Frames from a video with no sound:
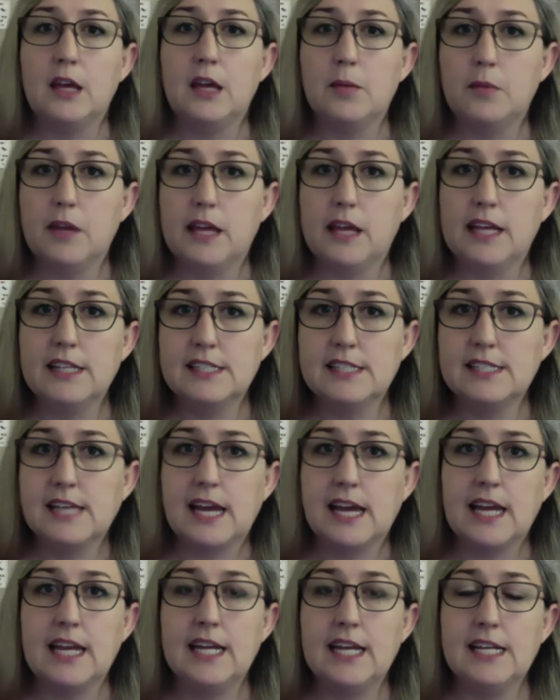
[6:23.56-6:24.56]

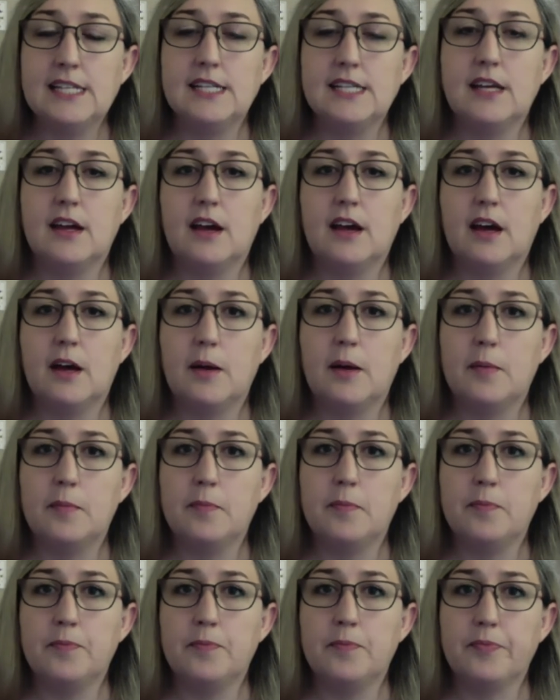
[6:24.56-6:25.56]
inside it,
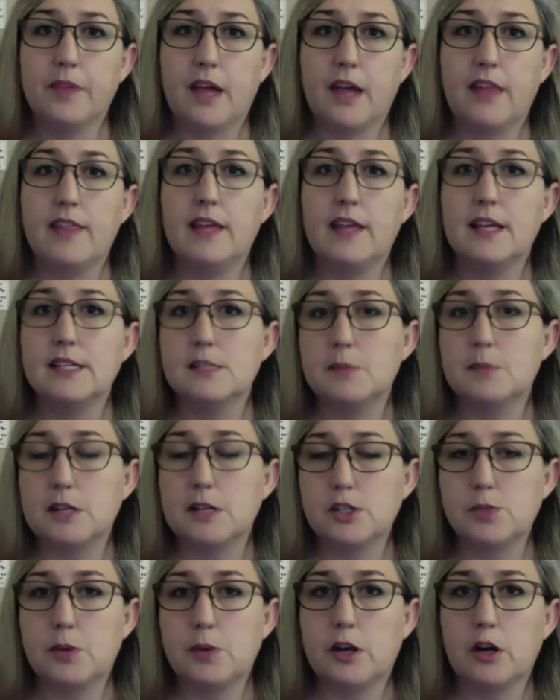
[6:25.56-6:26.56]
I think is
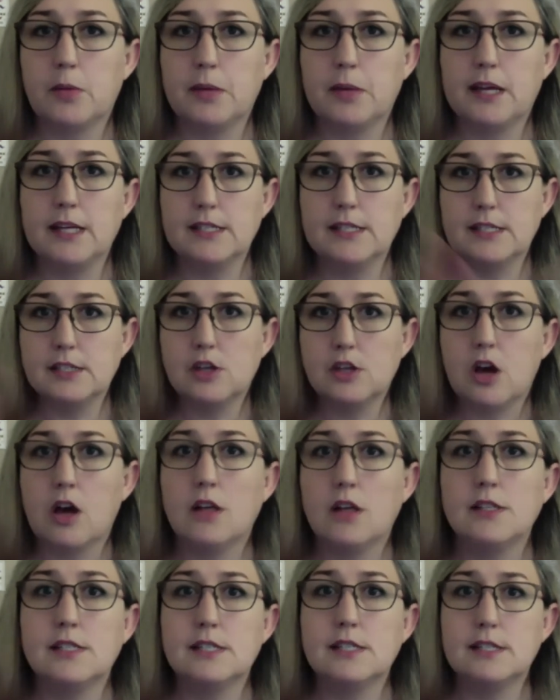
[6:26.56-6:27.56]
much better, because it's
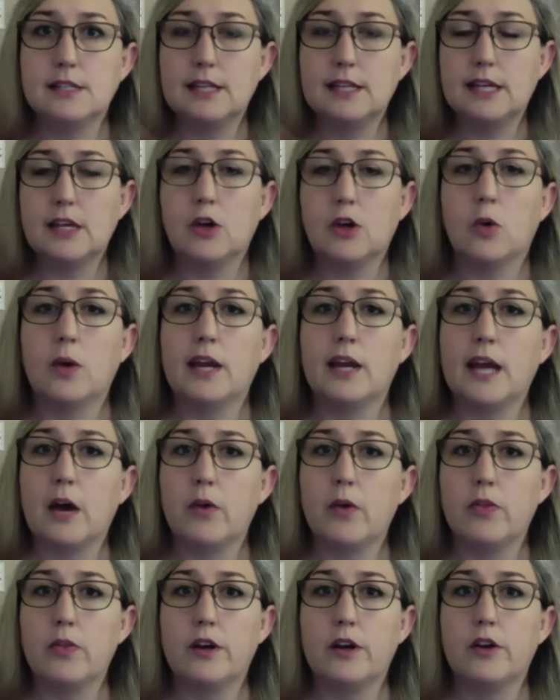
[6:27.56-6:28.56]
constantly going
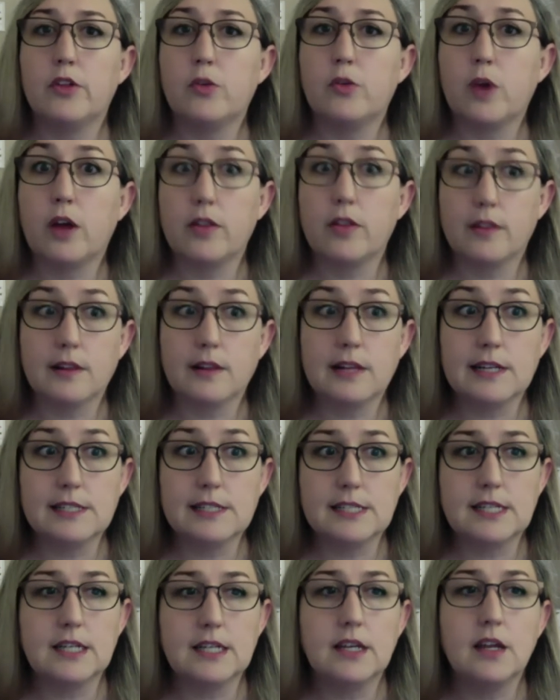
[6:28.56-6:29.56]
out there throughout the
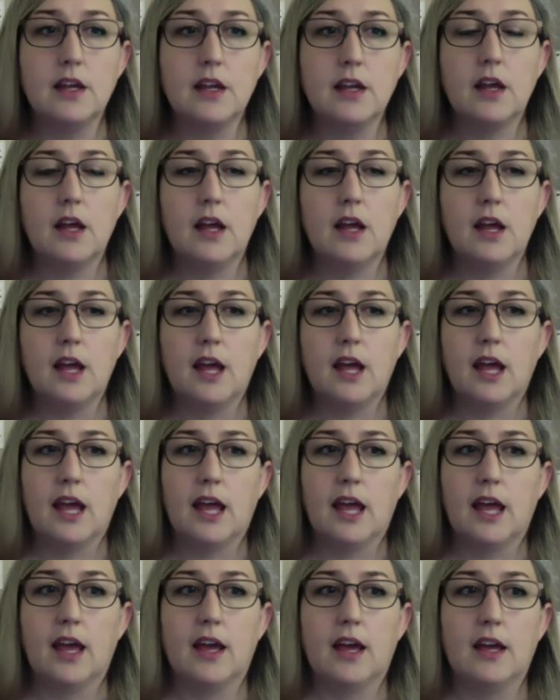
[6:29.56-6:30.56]
lesson.
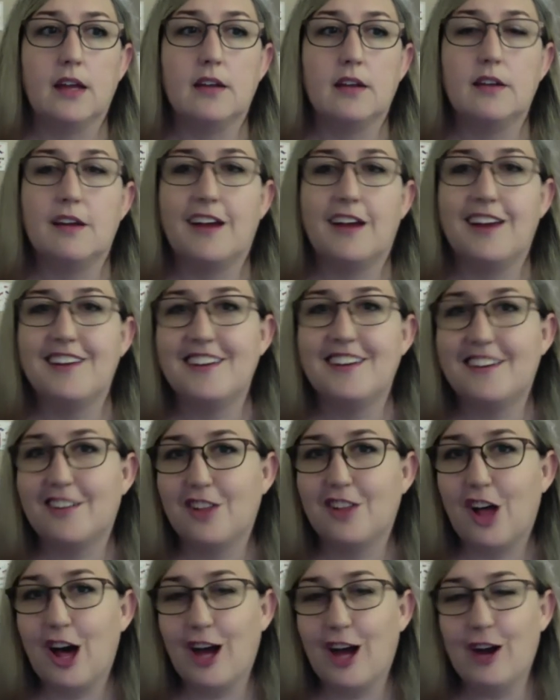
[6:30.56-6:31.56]
And I did a
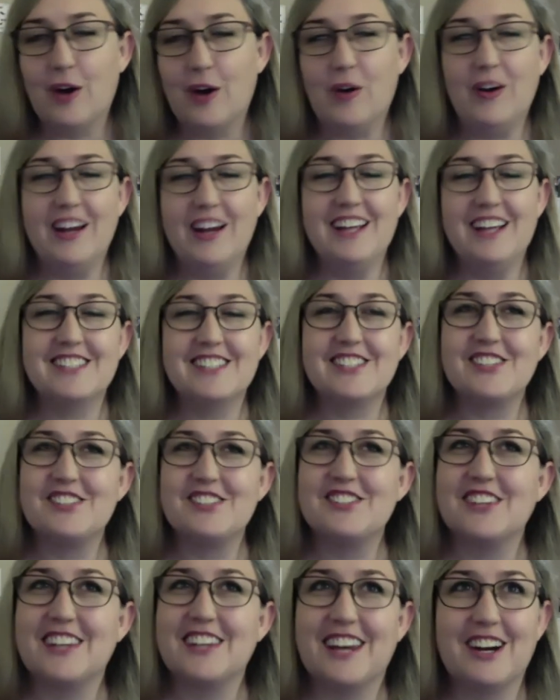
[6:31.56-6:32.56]
lot of
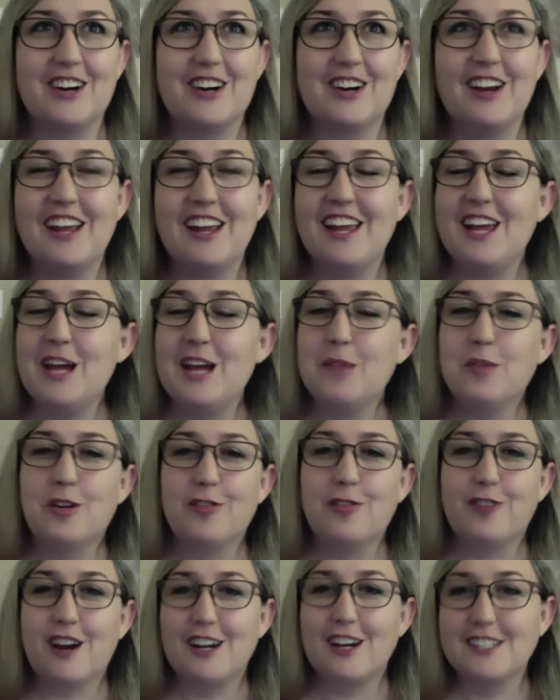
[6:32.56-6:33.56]
research on air
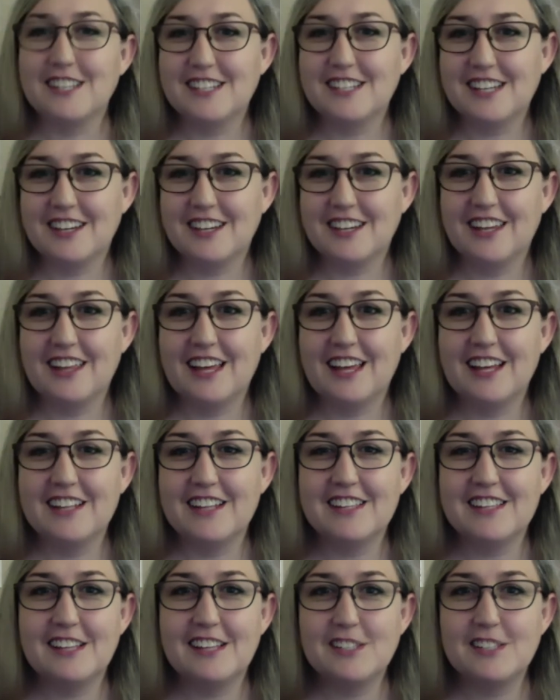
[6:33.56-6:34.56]
purifiers. I tell you,
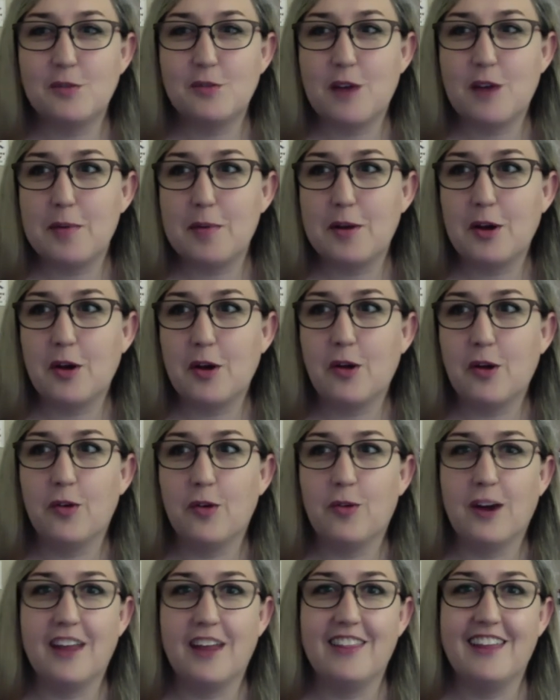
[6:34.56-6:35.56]
that's a rabbit hole
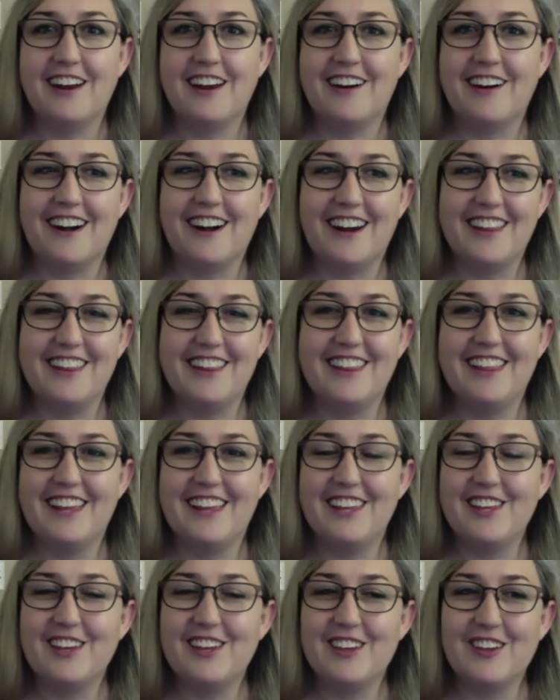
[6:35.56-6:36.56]
right there that
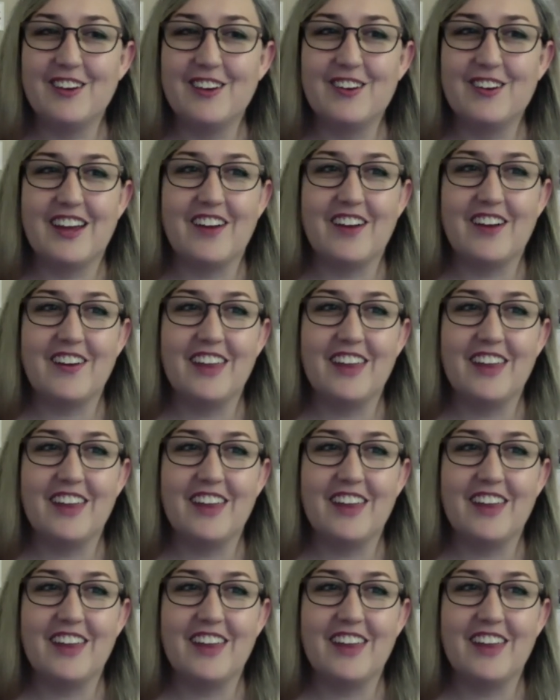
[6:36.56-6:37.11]
you can go down.